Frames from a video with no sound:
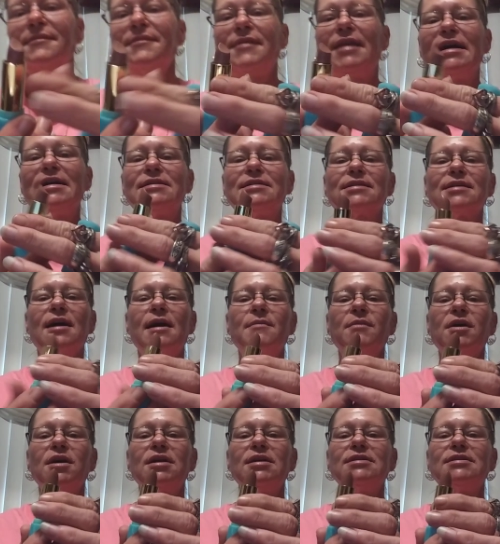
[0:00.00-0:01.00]
That's, I'm
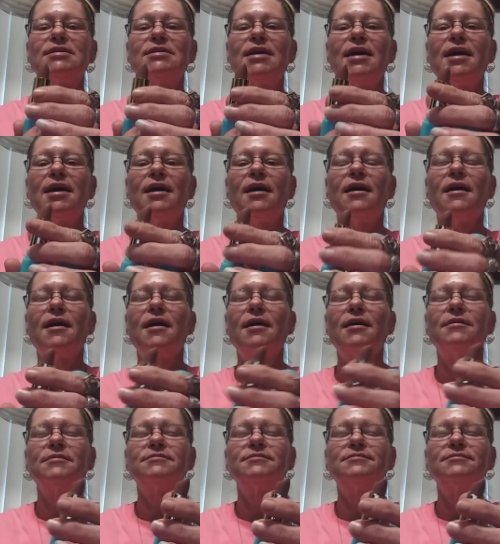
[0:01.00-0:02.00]
going to say,
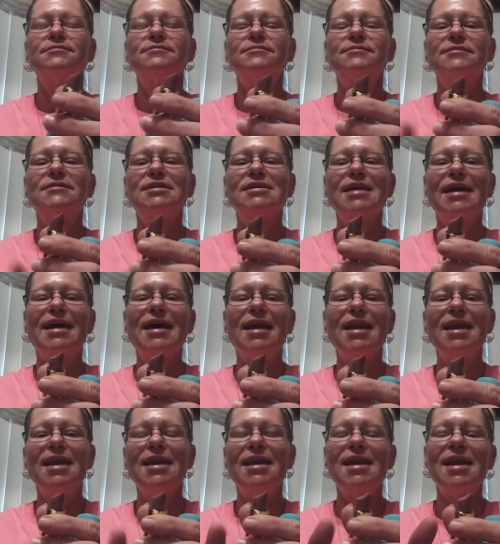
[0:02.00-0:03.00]
uh, it's like a
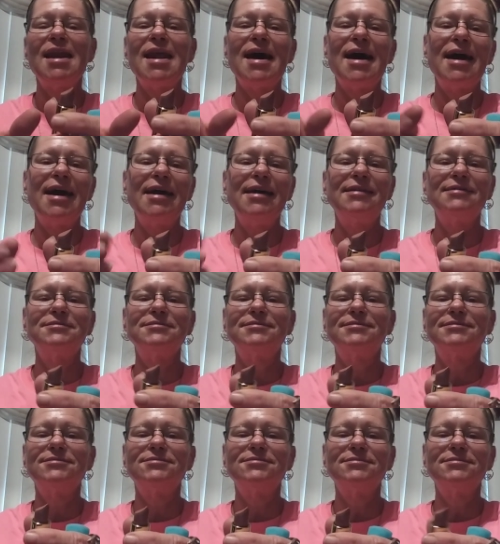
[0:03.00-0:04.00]
light
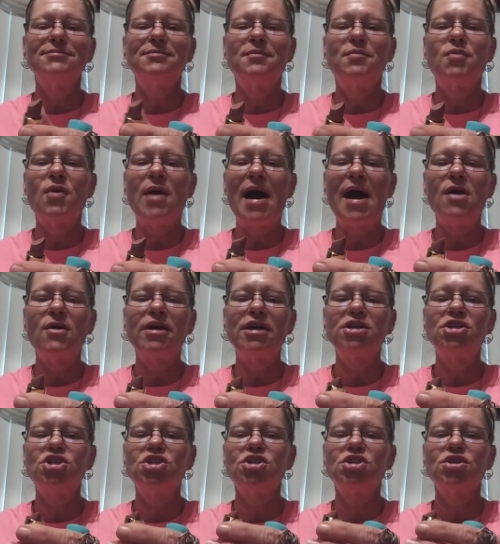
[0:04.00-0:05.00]

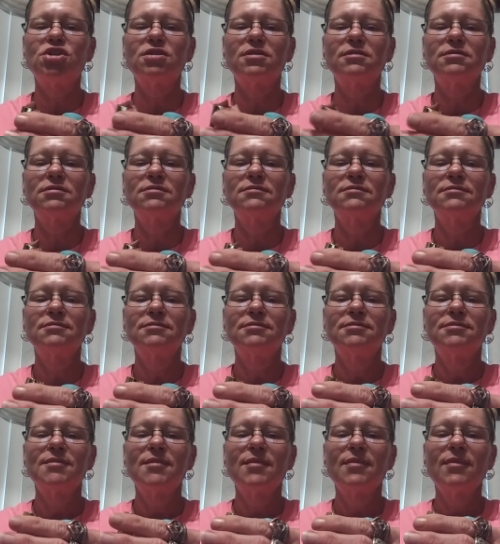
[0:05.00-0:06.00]
brownish
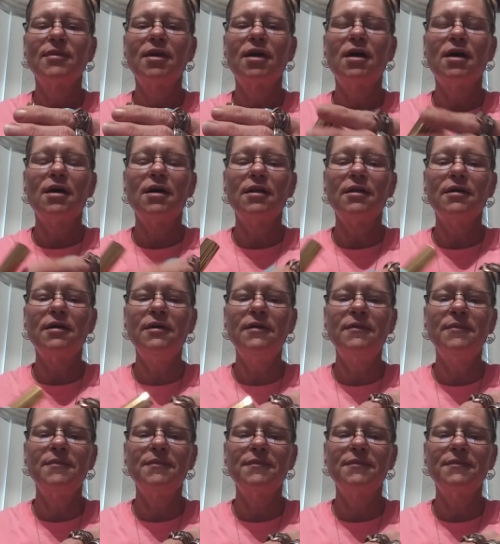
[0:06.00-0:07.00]
color.
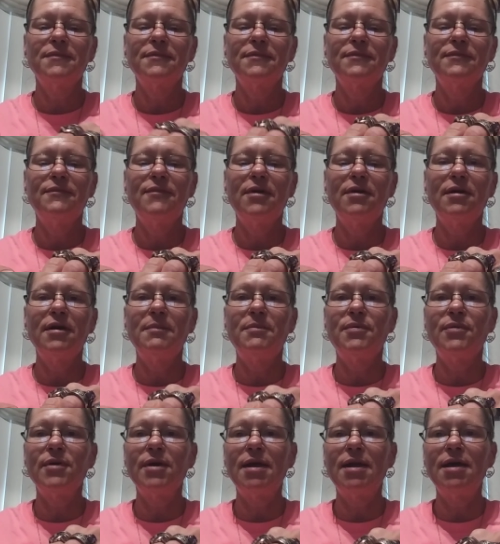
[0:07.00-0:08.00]
Very
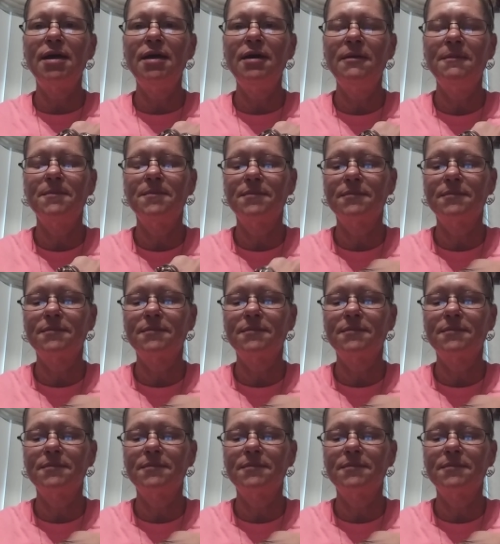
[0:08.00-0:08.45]
pretty.